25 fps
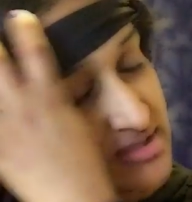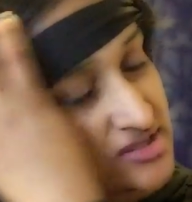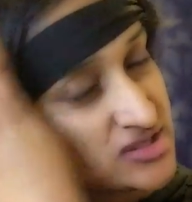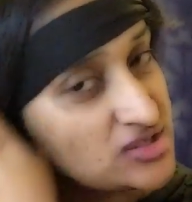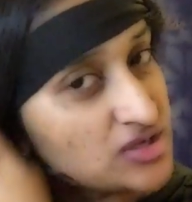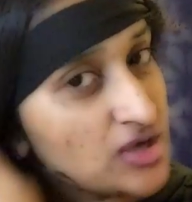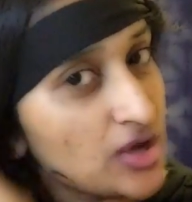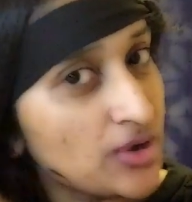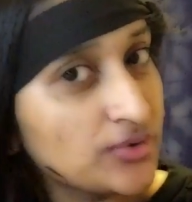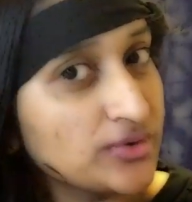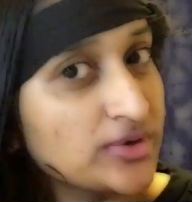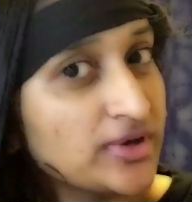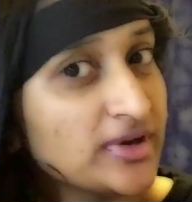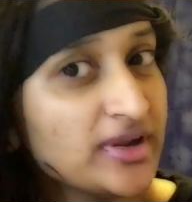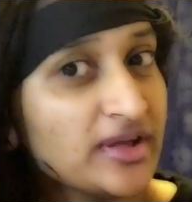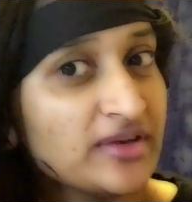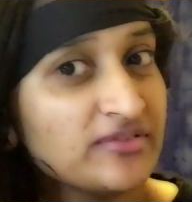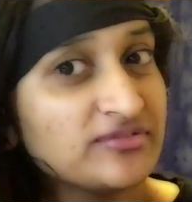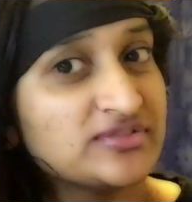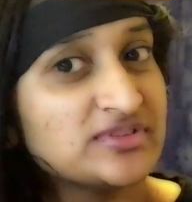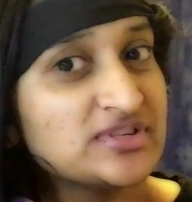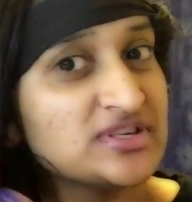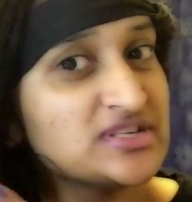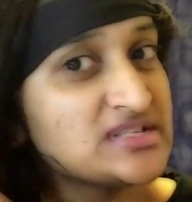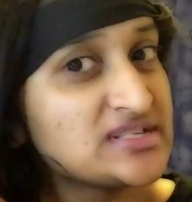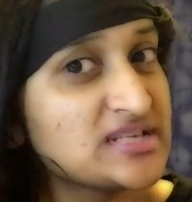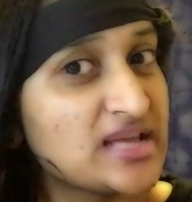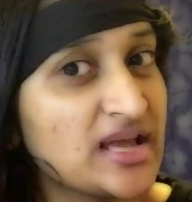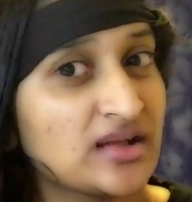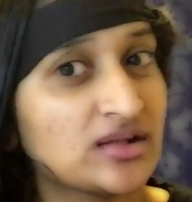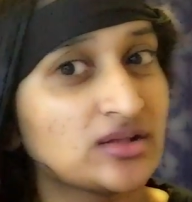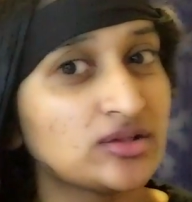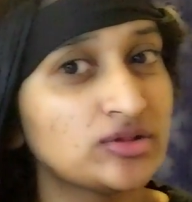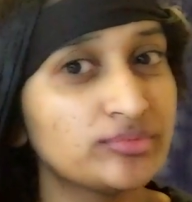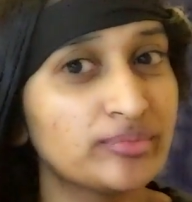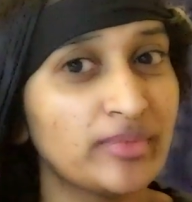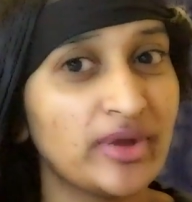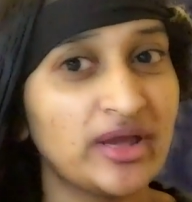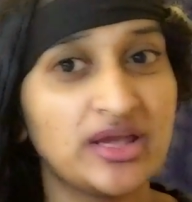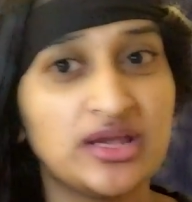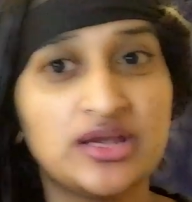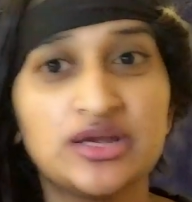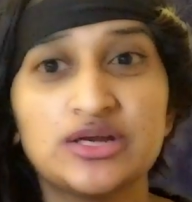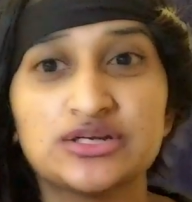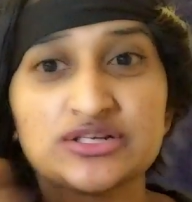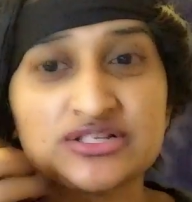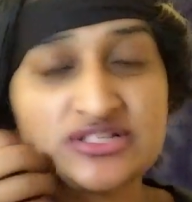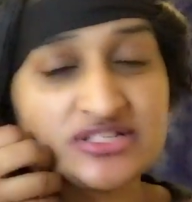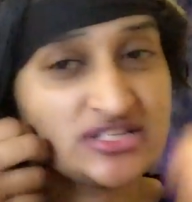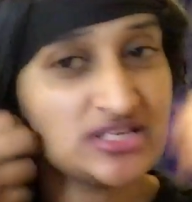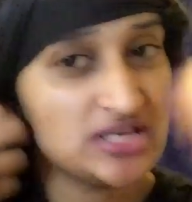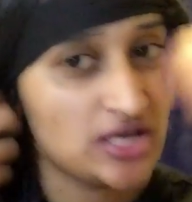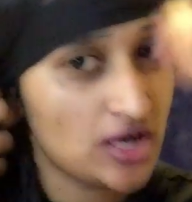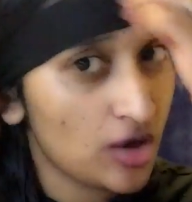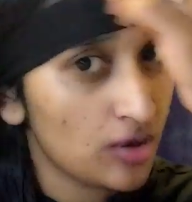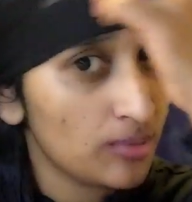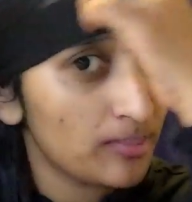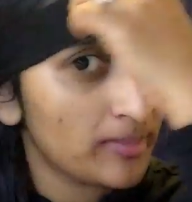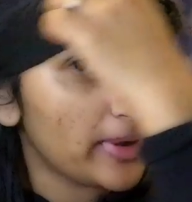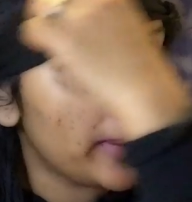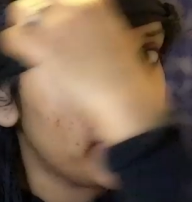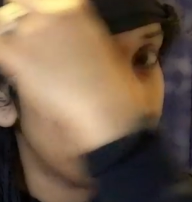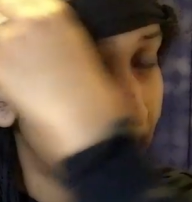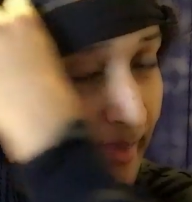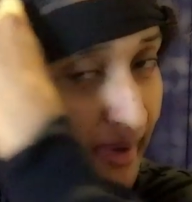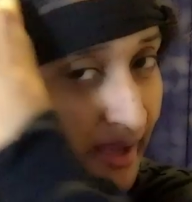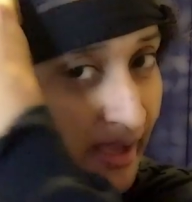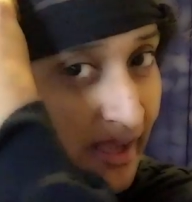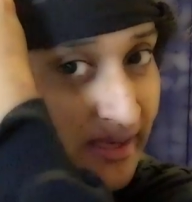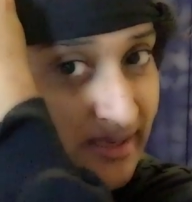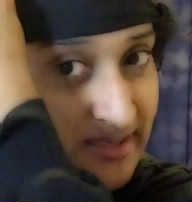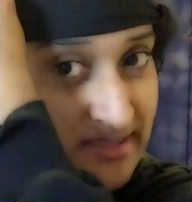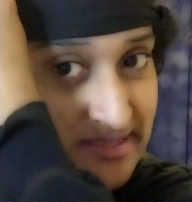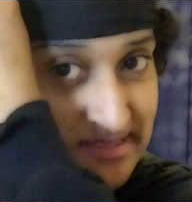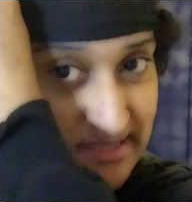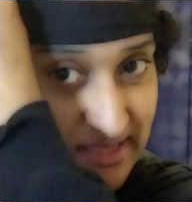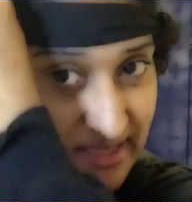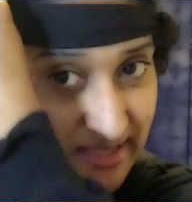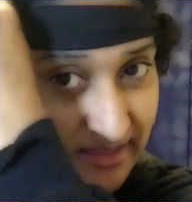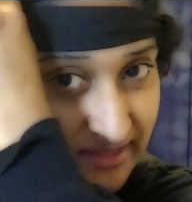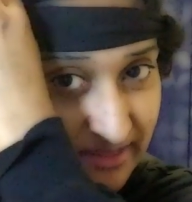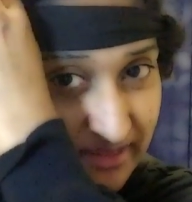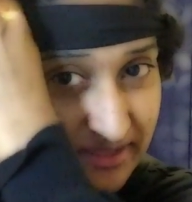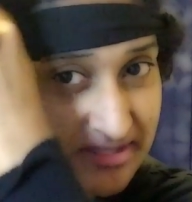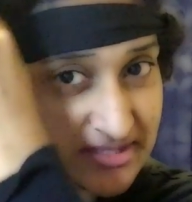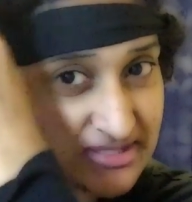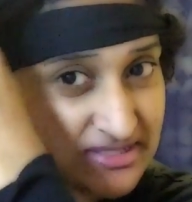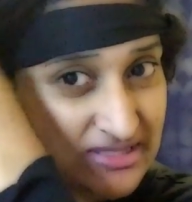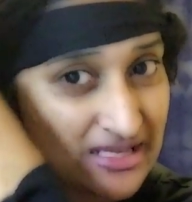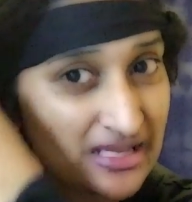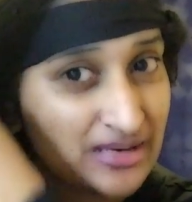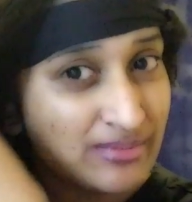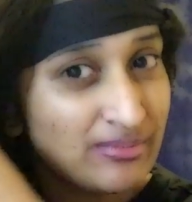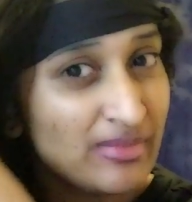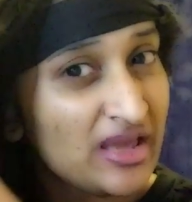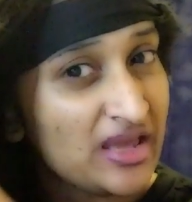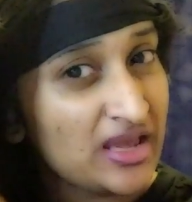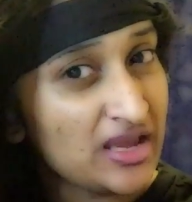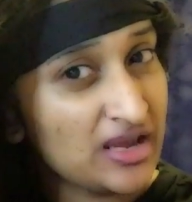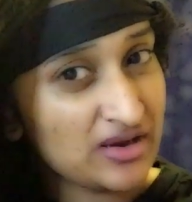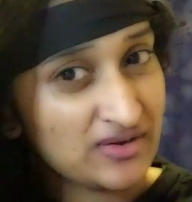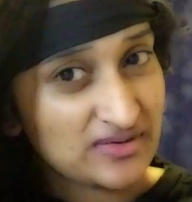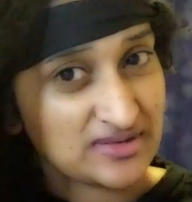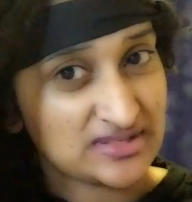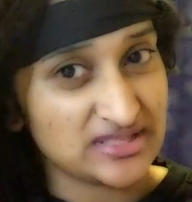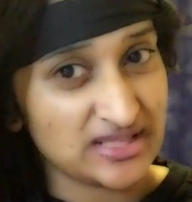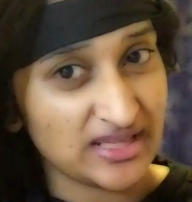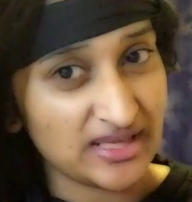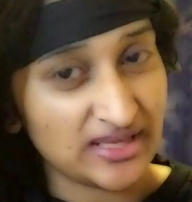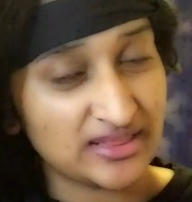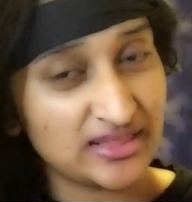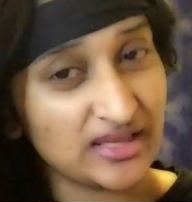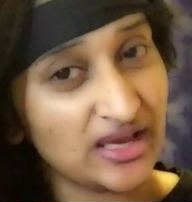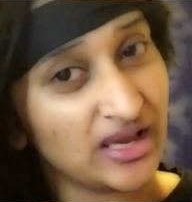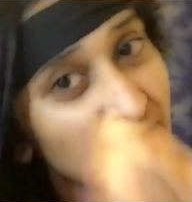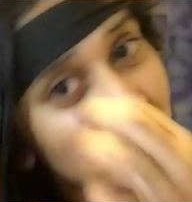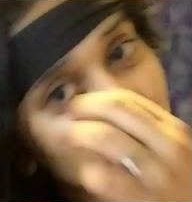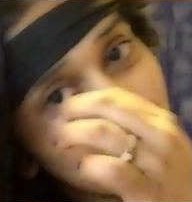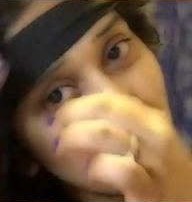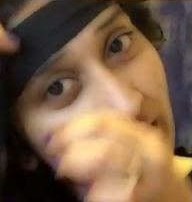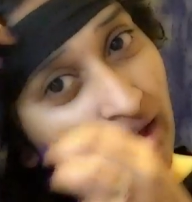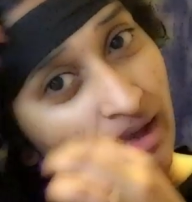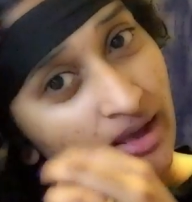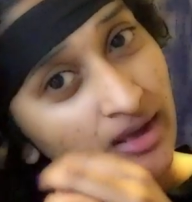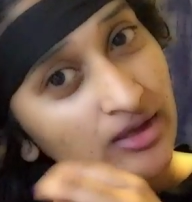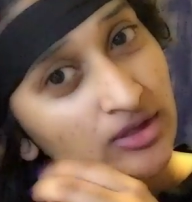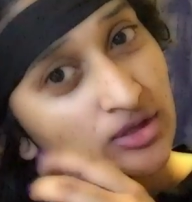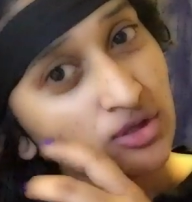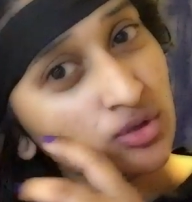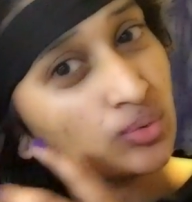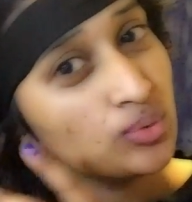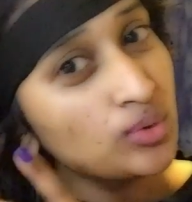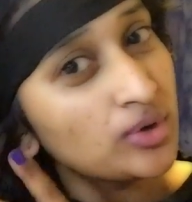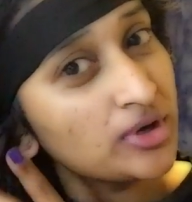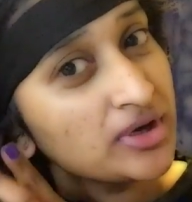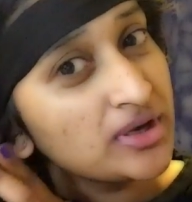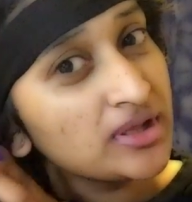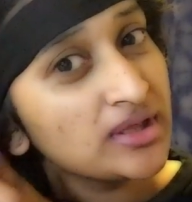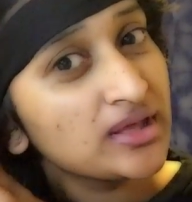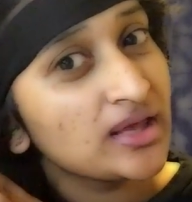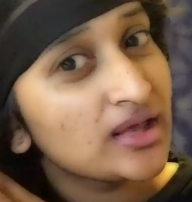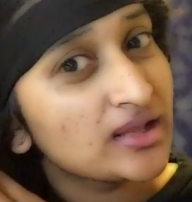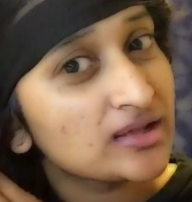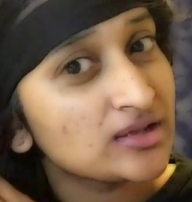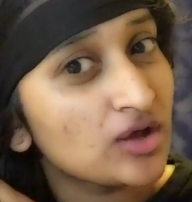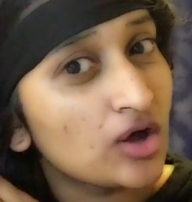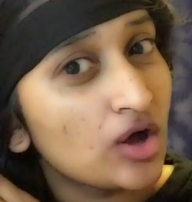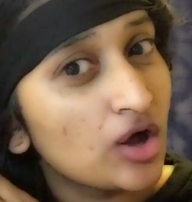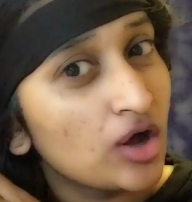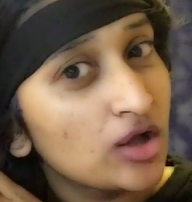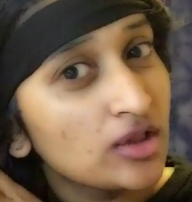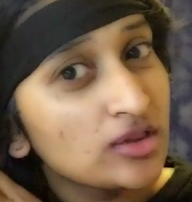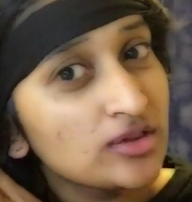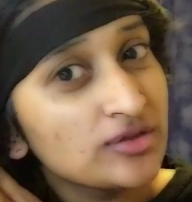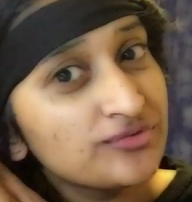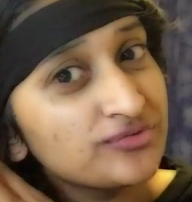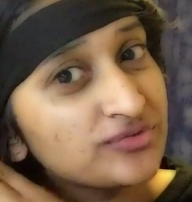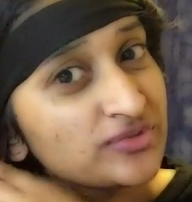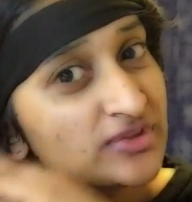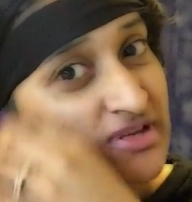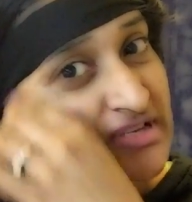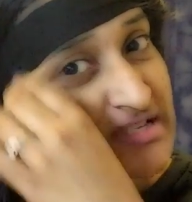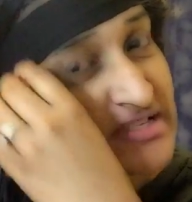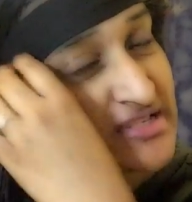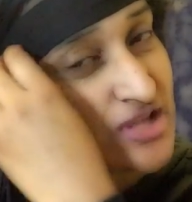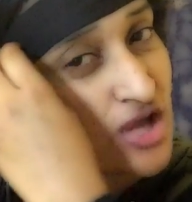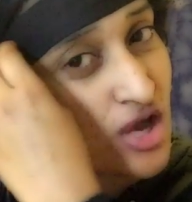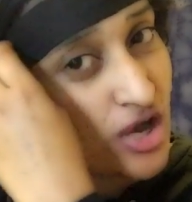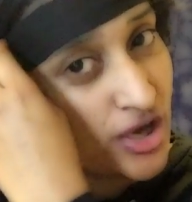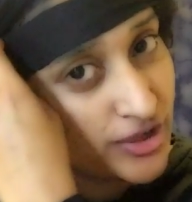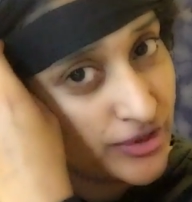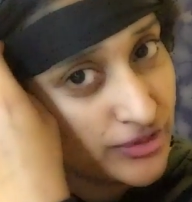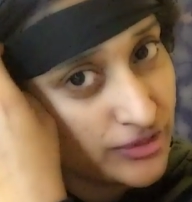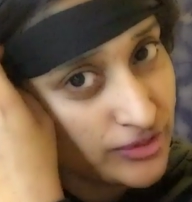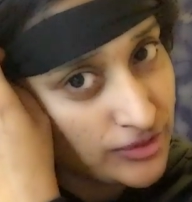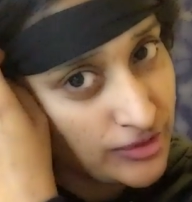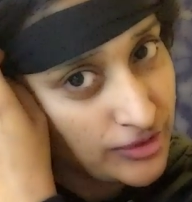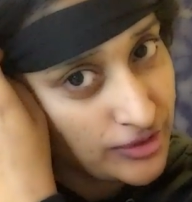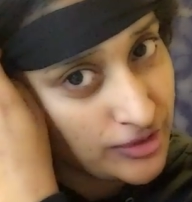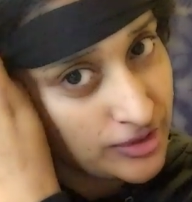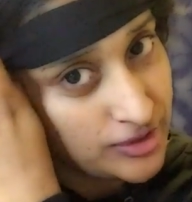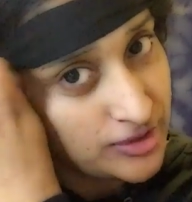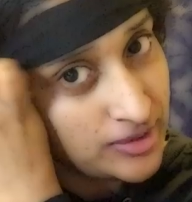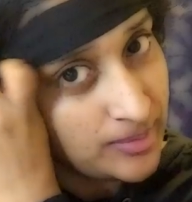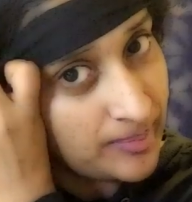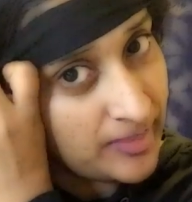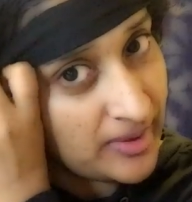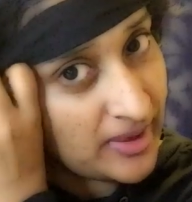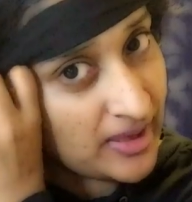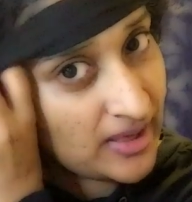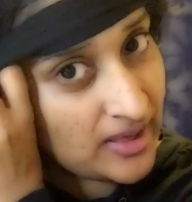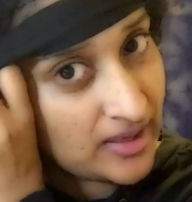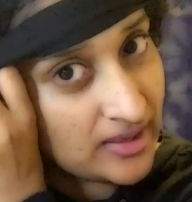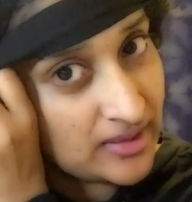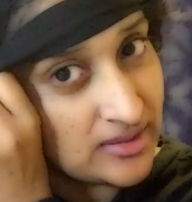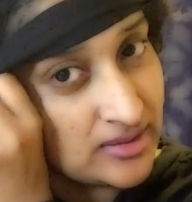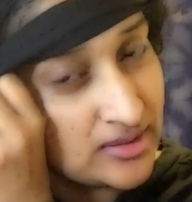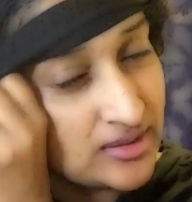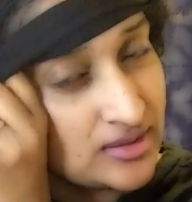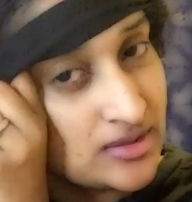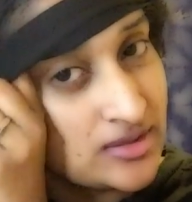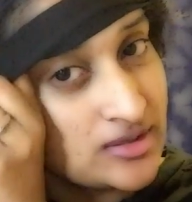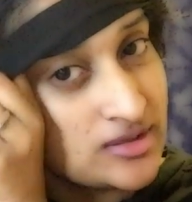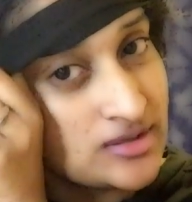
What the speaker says: So now that I've detangled my hair, see how my band is like this and my hair is like that? You want to get all of this under the band.